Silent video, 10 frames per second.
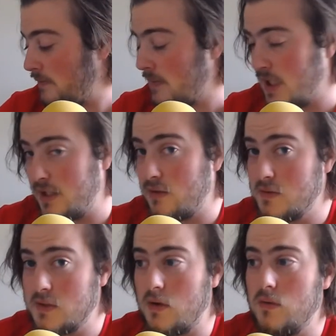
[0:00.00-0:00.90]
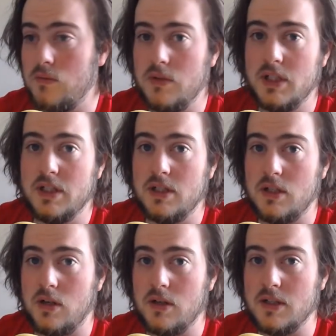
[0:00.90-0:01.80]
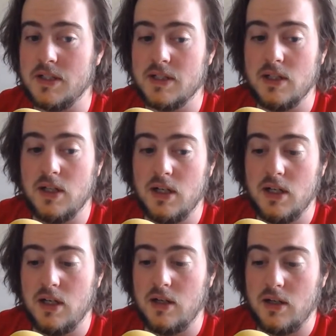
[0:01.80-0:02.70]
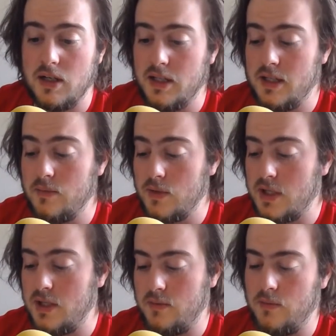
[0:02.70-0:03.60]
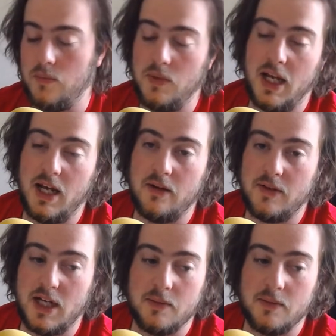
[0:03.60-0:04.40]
Like those are all really good cards. And then we have